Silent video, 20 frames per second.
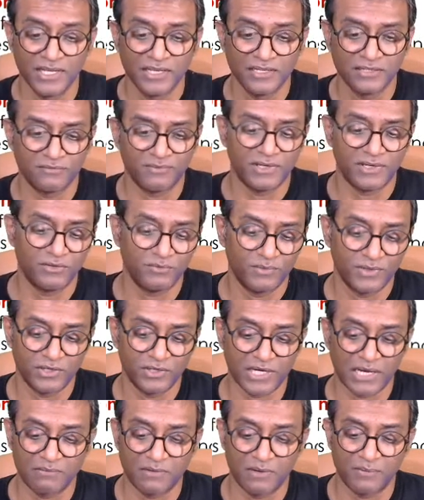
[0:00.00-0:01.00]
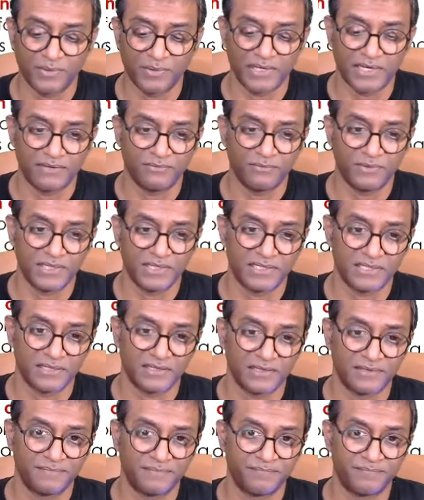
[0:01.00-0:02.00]
So when you come up with
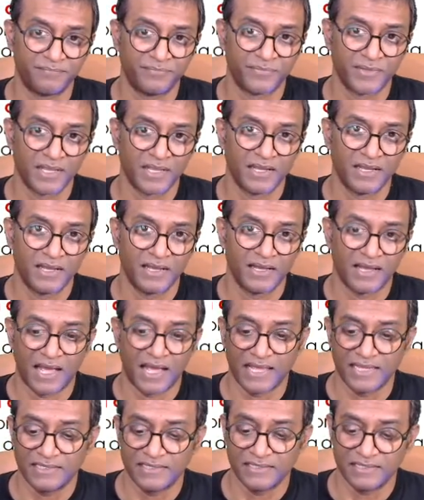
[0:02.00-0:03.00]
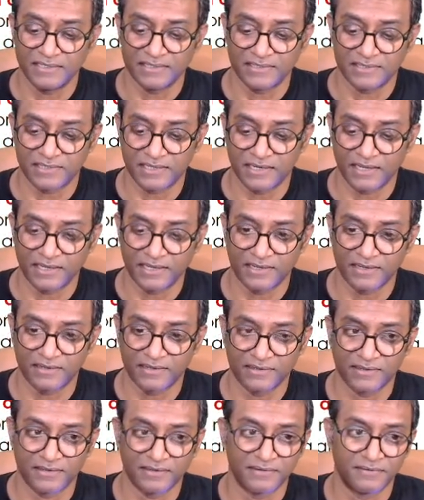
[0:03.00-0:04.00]
ideas, like
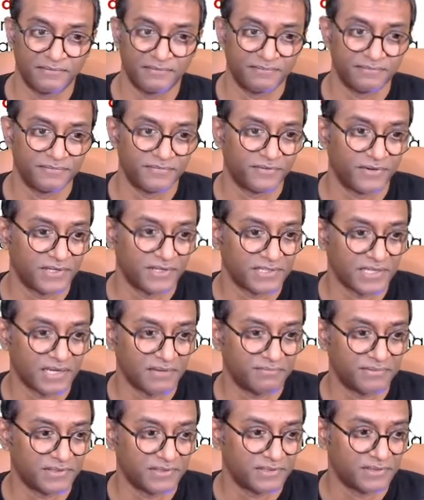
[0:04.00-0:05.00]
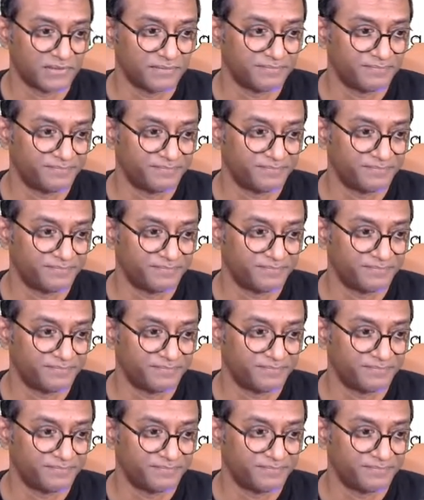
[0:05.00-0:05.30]
for example,